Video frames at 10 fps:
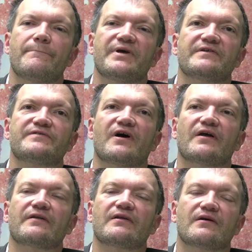Based
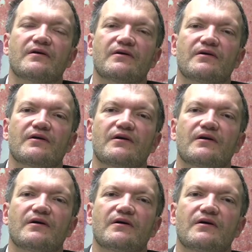on
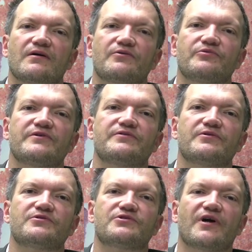
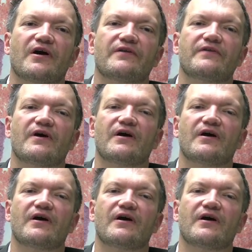research done